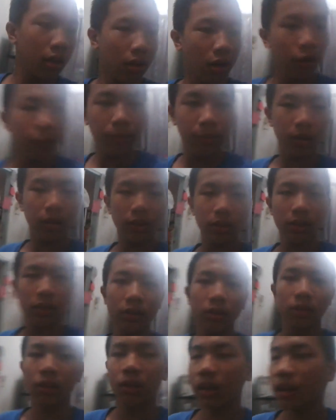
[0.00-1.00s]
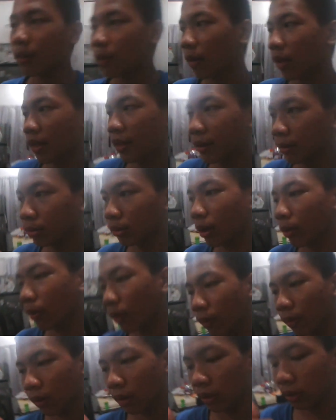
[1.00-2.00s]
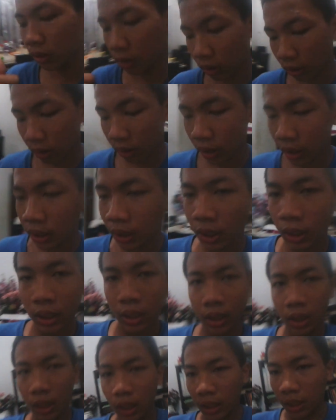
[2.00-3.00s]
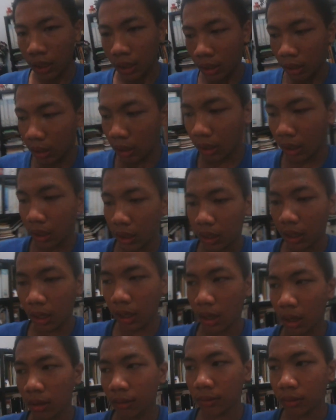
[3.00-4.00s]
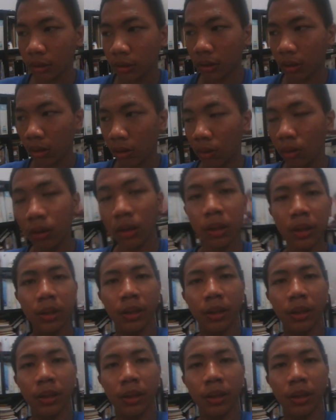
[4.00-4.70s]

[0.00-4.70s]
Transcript: Hope you guys enjoy. Give me a thumbs up if you enjoy, and also